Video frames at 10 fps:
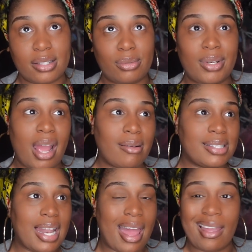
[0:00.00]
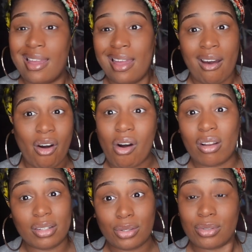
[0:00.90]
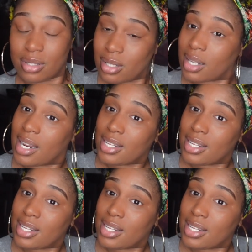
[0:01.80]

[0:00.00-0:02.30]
So now it's like all the dudes is looking